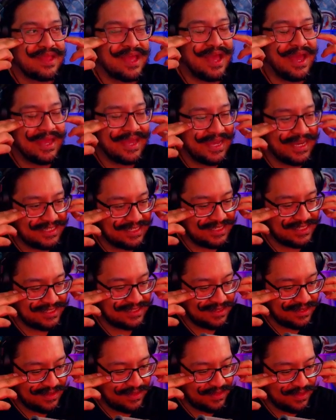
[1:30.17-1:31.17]
I
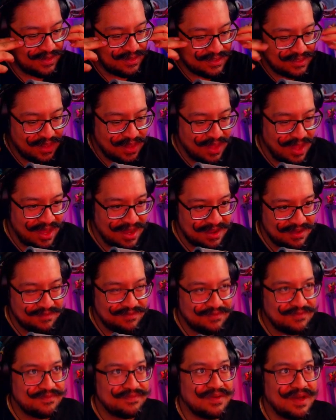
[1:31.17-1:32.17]
guess there's a lot
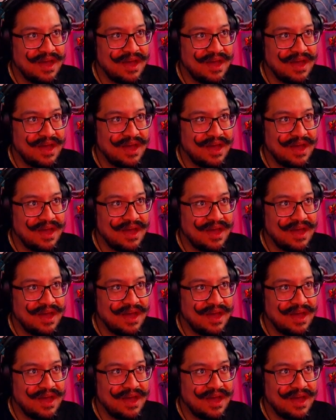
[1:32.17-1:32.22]
of